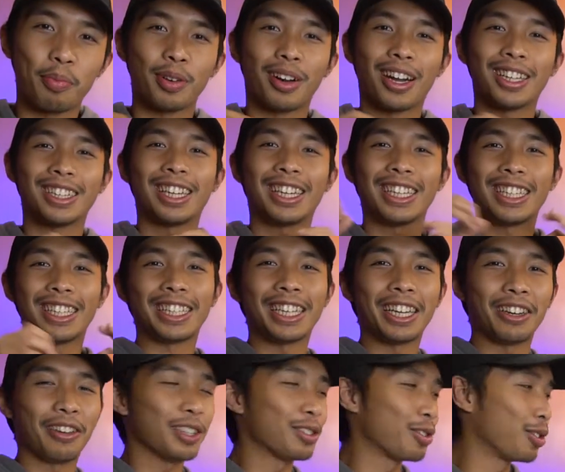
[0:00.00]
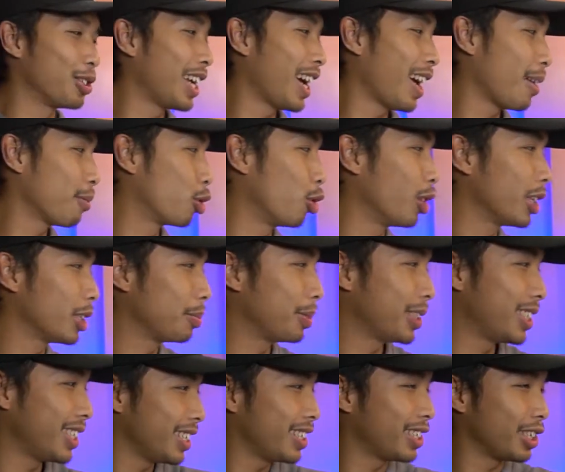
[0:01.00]
pirata, Llyan here, and today I'm going to
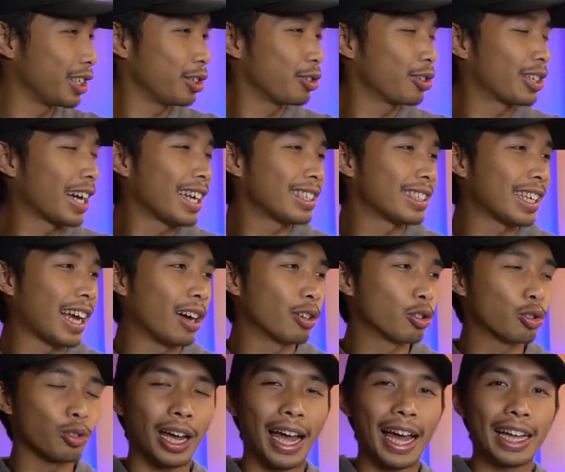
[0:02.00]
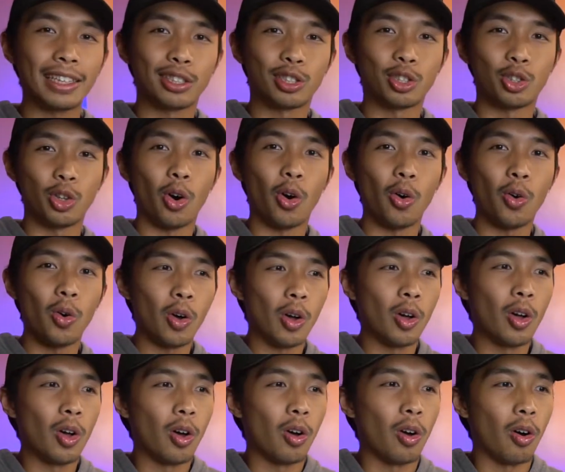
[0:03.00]
be teaching you guys how to add snow
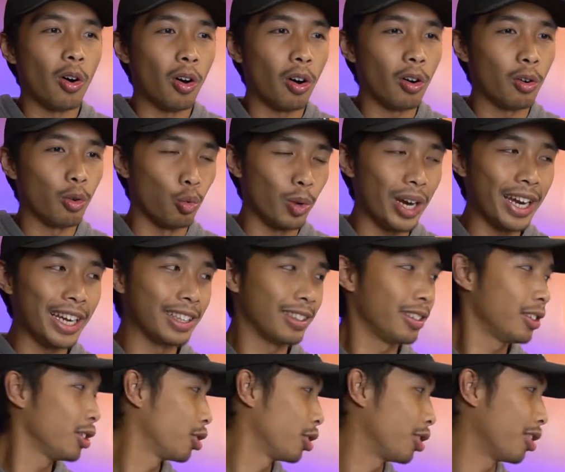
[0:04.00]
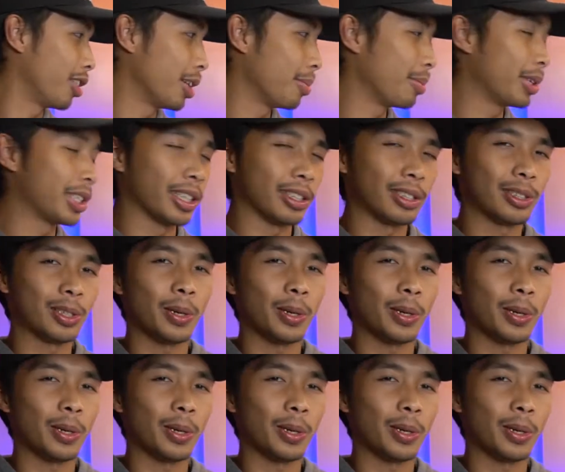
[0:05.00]
or rain to your images.